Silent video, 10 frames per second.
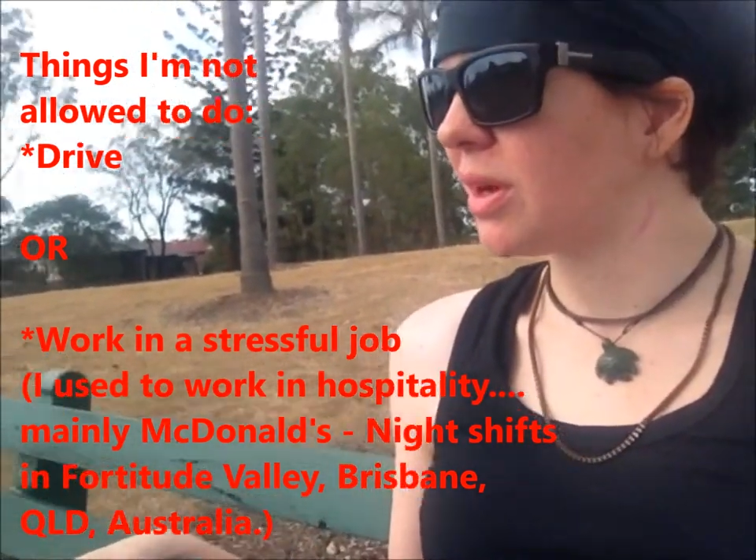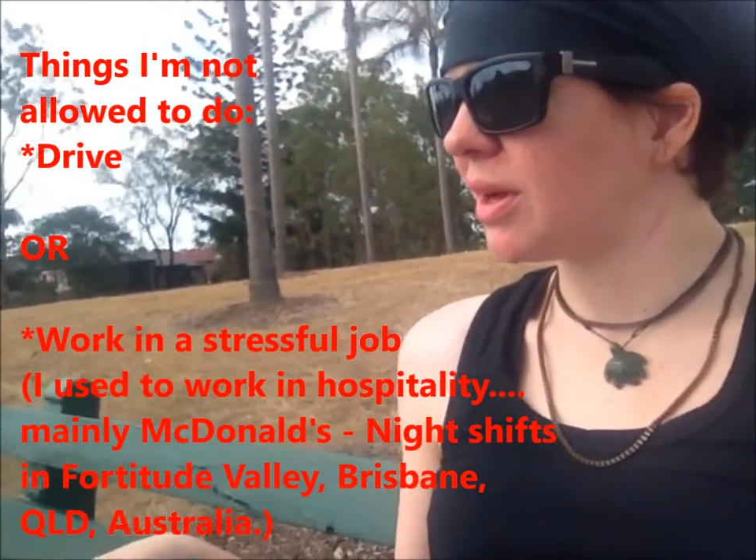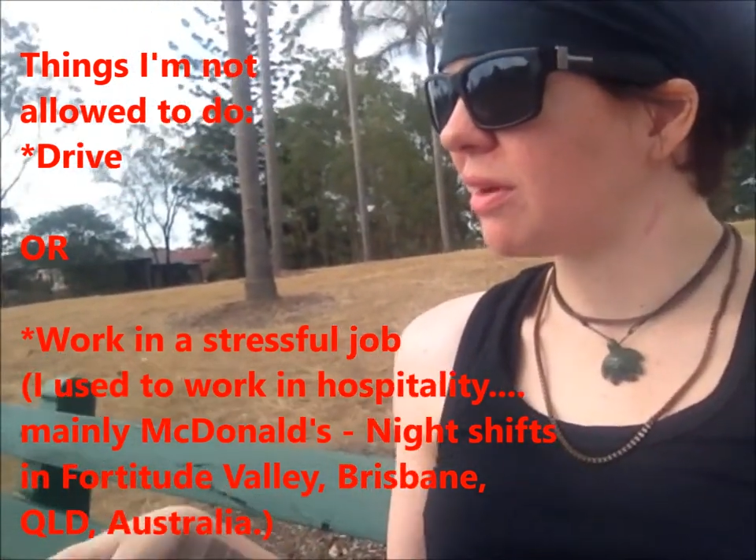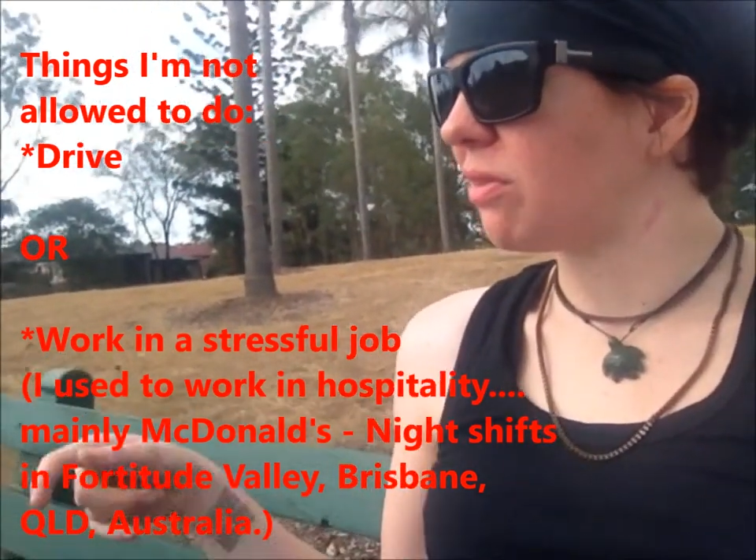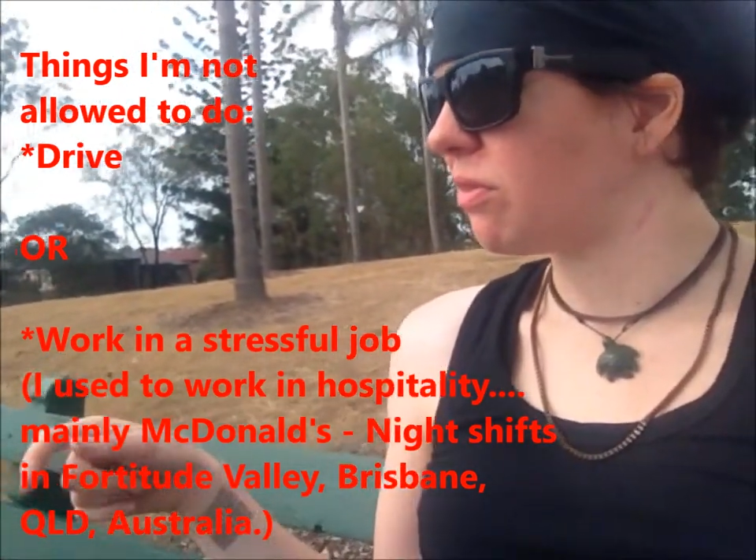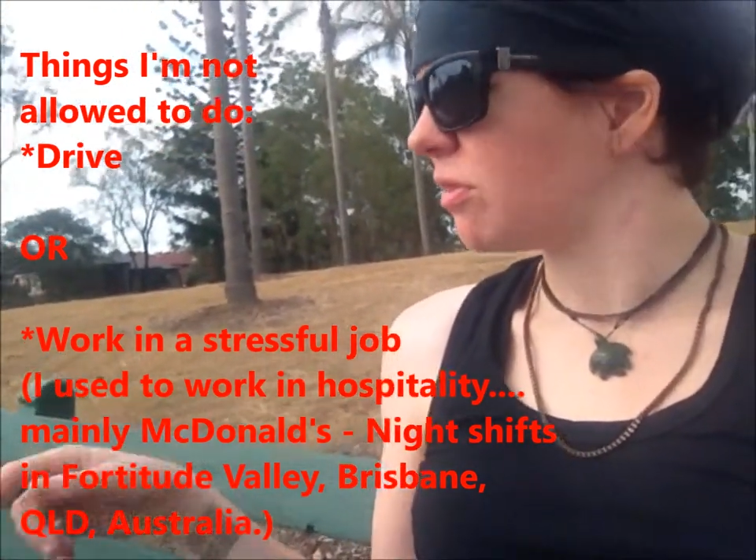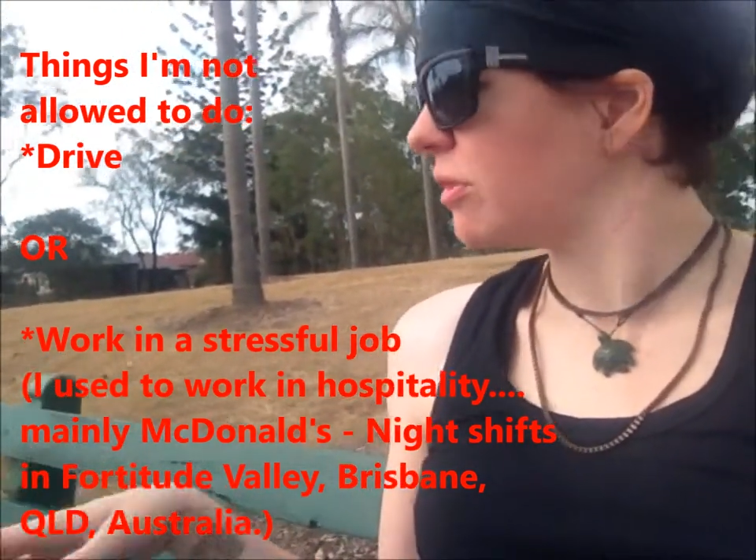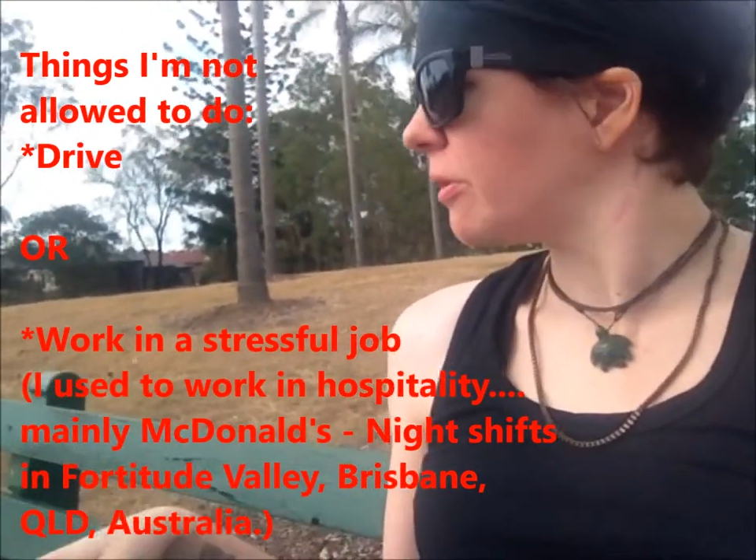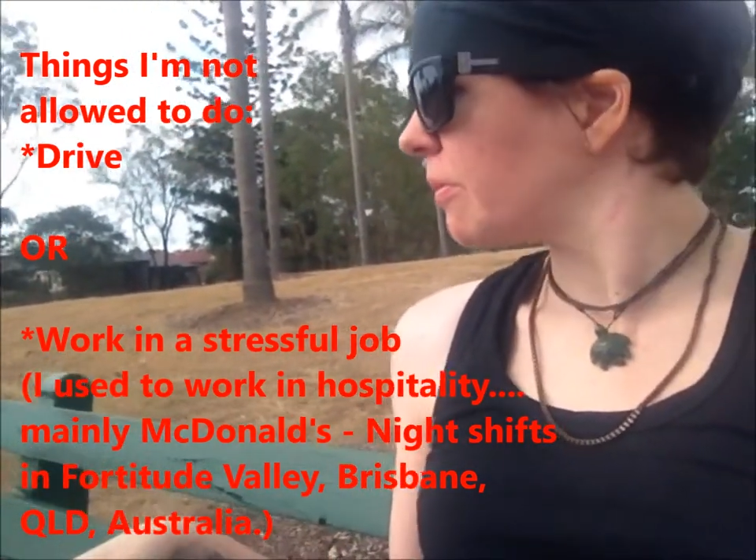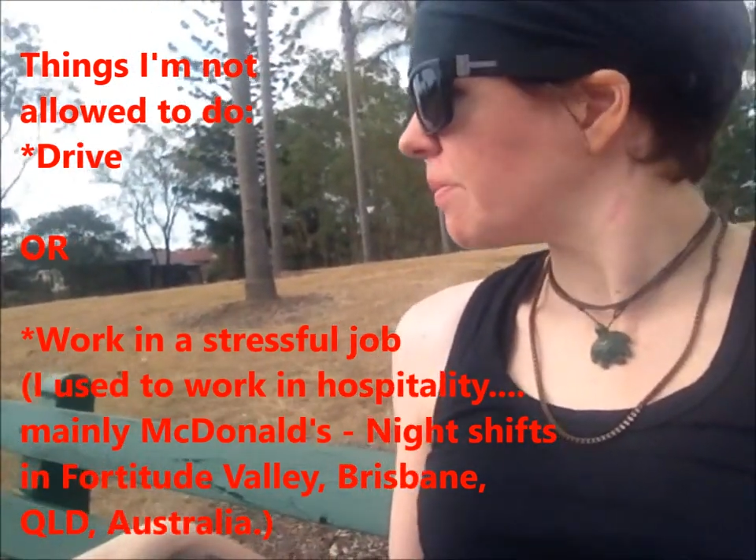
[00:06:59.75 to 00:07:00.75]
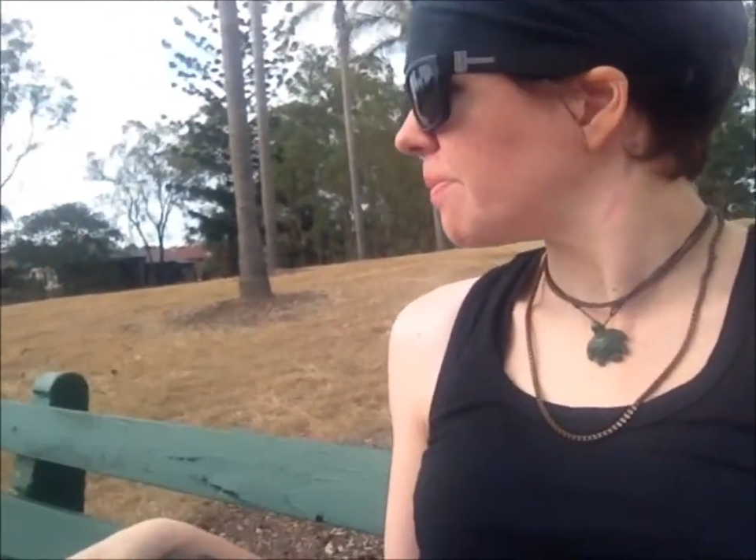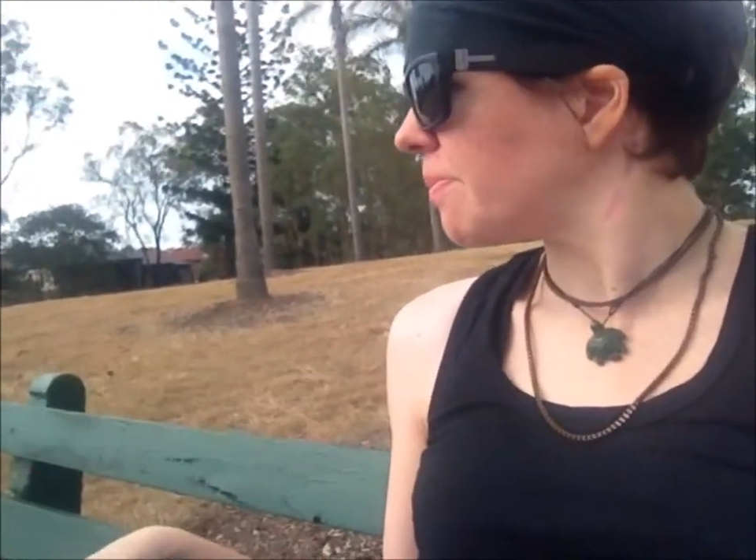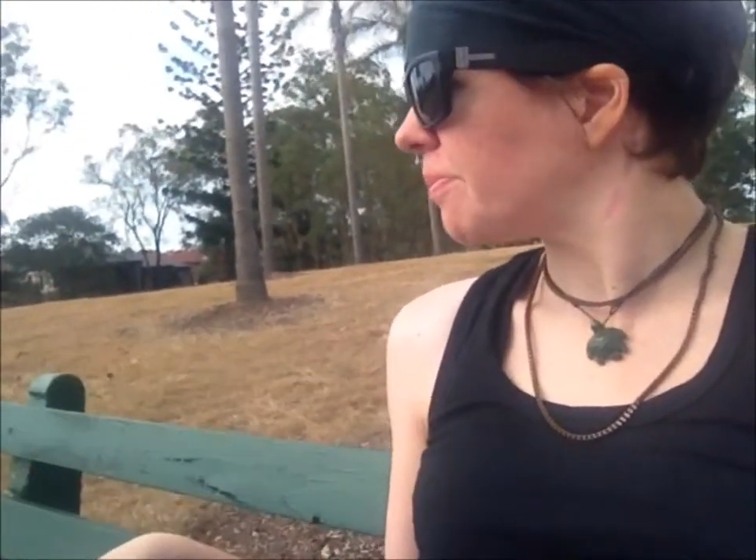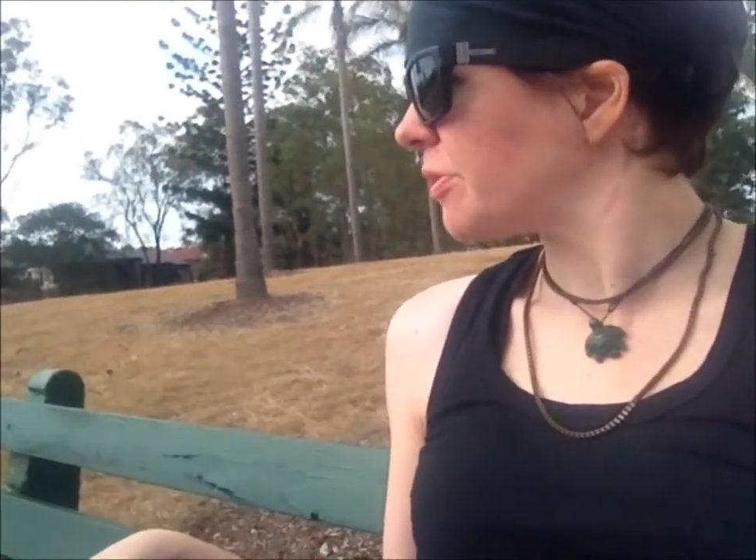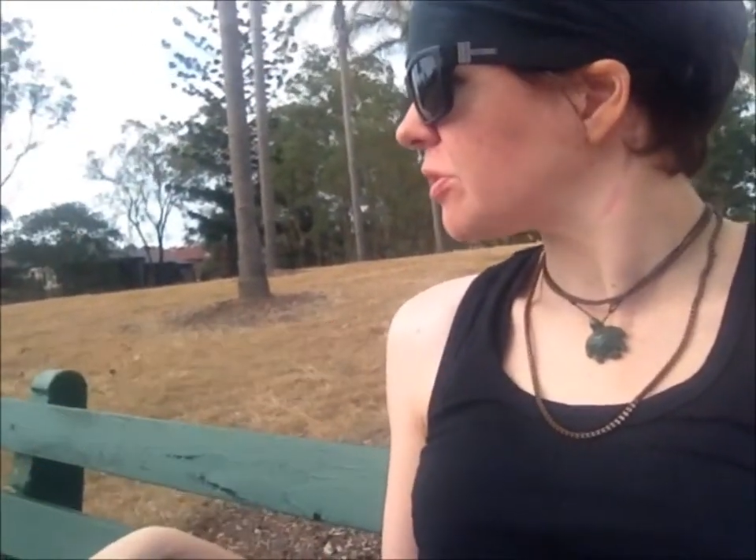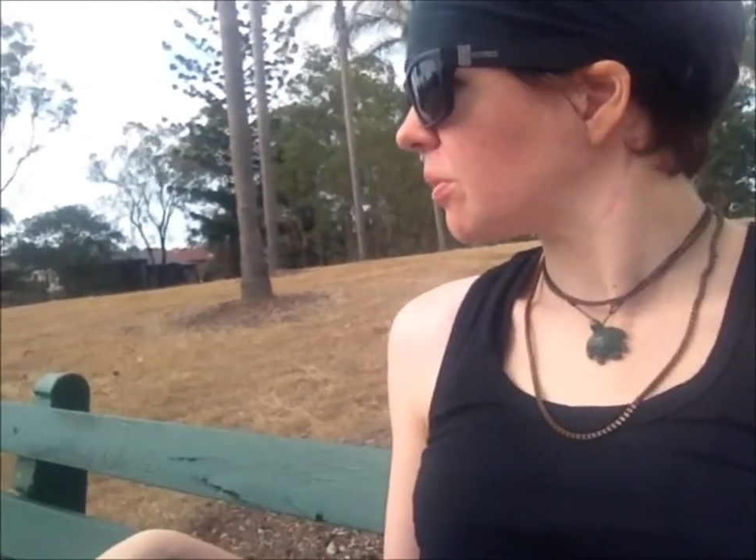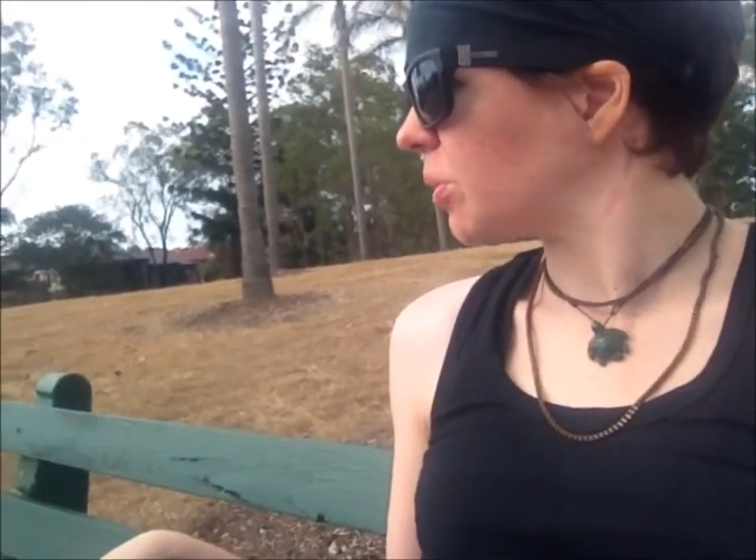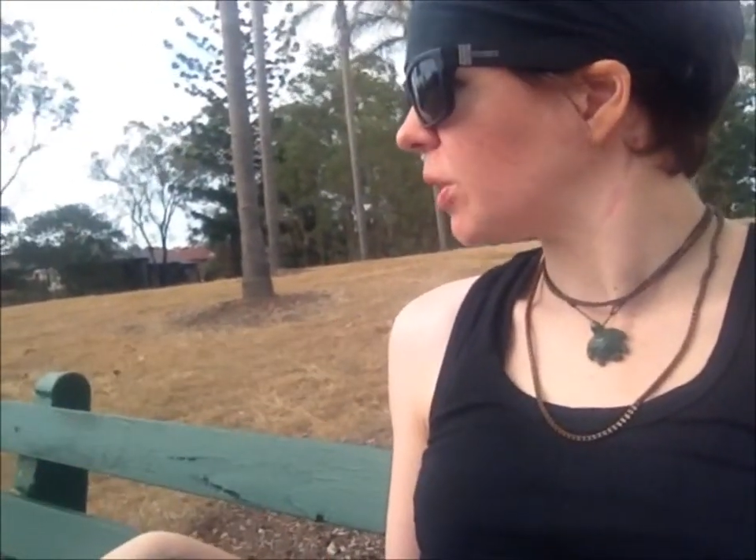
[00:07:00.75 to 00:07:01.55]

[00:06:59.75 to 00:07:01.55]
I have. So I'm